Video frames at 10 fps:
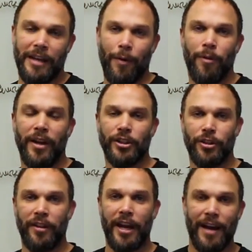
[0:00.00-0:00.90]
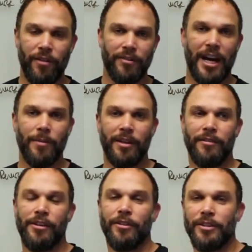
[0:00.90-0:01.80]
I want to make sure that I have enough time
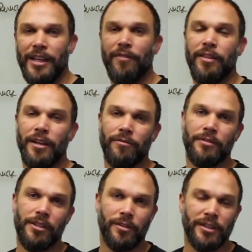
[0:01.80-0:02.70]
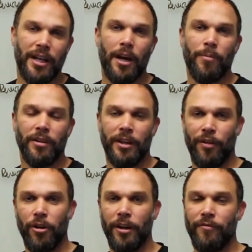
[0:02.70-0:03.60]
to you know to get everything you know set up and,
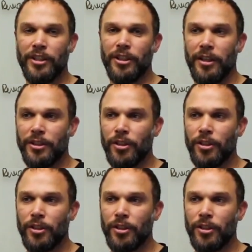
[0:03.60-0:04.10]
and running efficiently.